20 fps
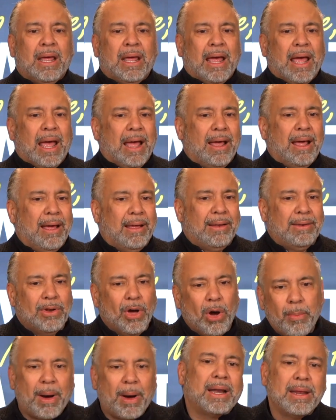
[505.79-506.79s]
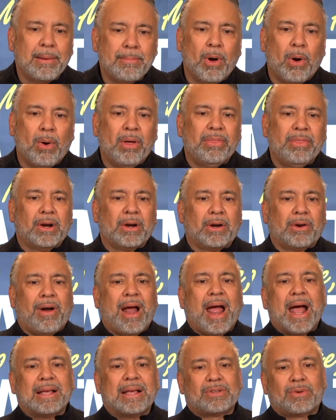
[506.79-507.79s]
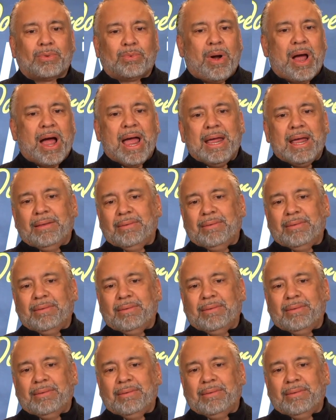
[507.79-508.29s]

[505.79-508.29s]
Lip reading: and nobody mowing their grass right.